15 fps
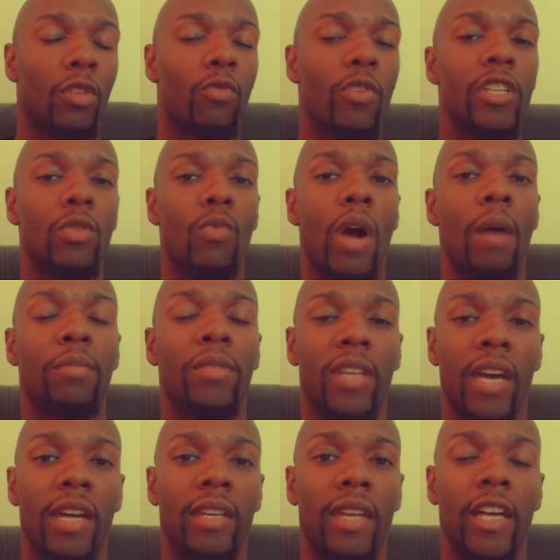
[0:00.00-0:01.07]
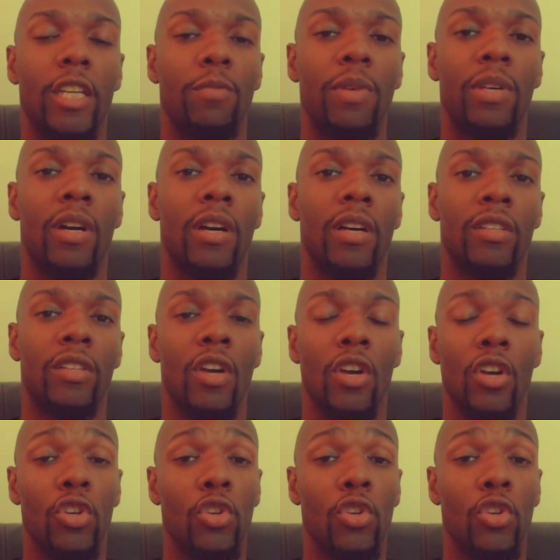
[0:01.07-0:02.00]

The reason why I'm saying that is because